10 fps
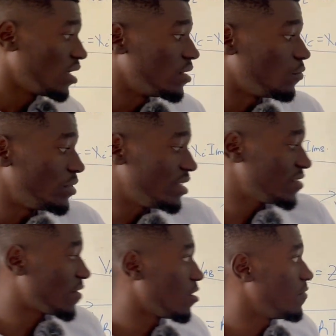With this
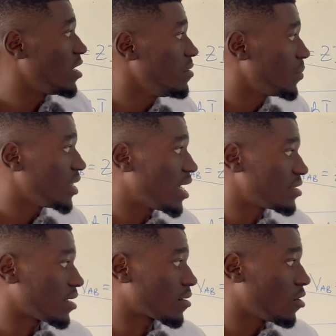value of the impedance,
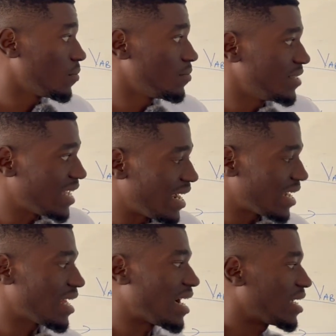I come directly
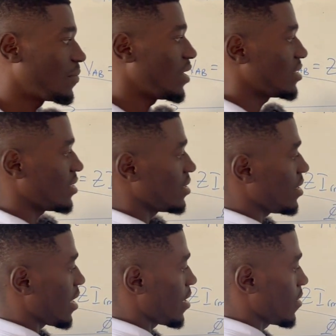and replace it
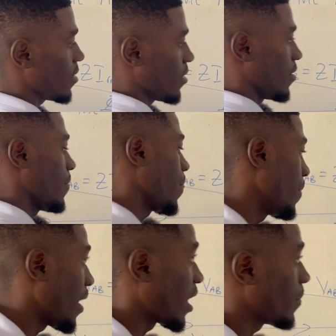here. I
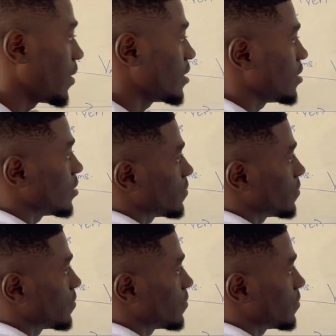replace it.